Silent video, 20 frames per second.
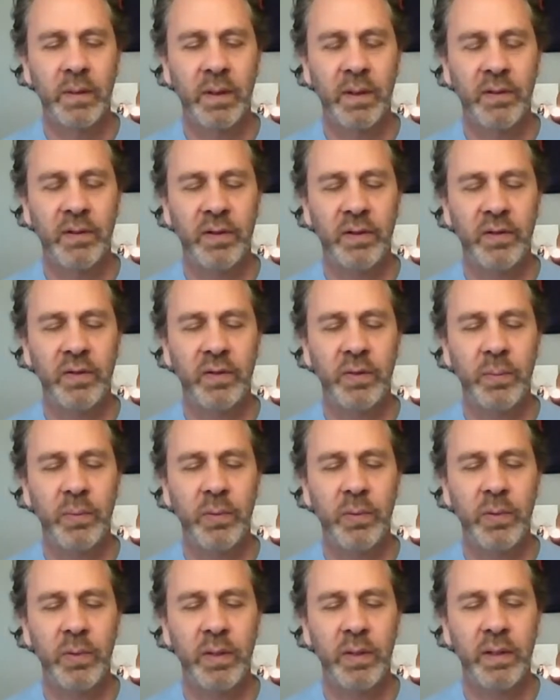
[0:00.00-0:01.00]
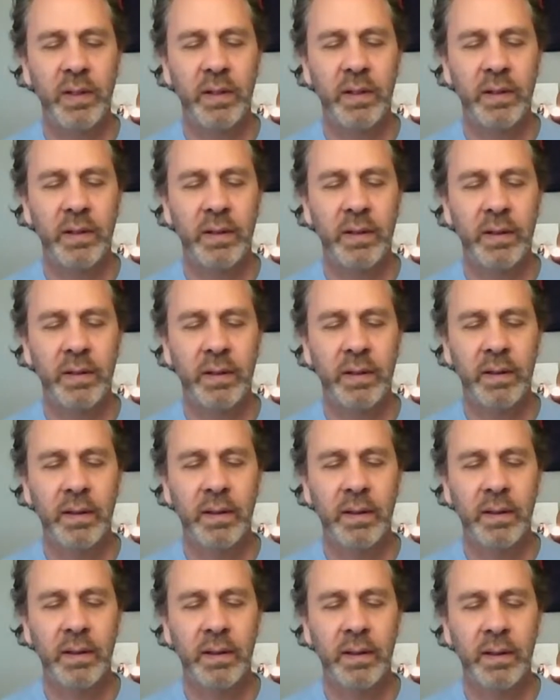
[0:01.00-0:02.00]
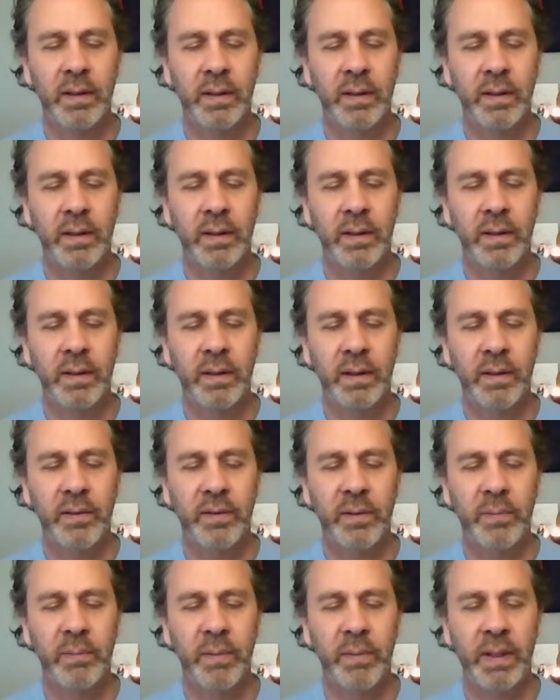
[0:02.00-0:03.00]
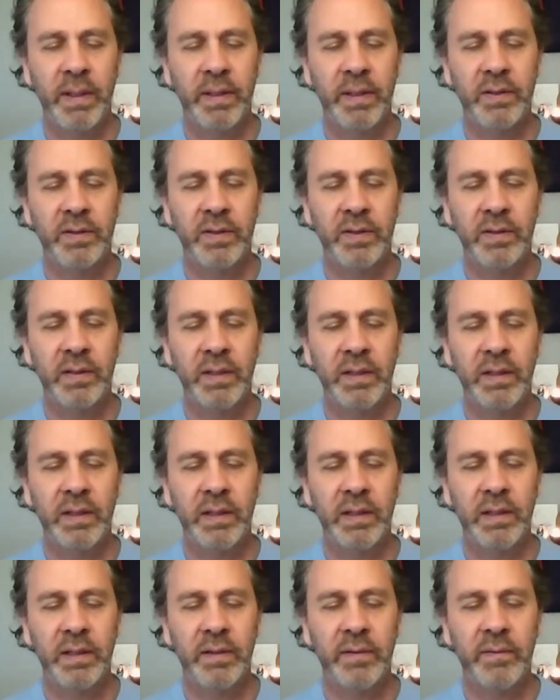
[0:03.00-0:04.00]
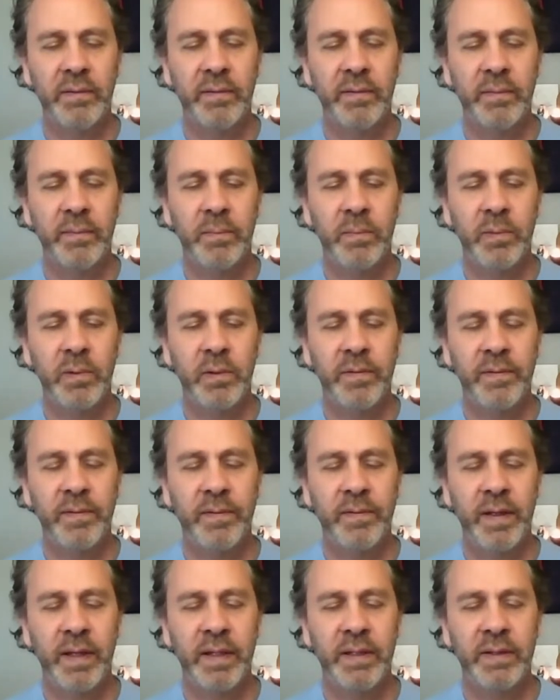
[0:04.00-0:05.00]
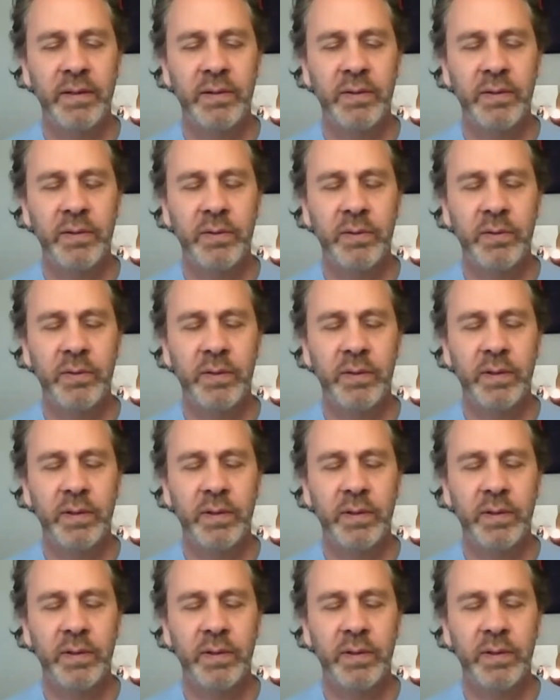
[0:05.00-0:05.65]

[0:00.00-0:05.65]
Does it support it? Does it make it just a little more fine-tuned?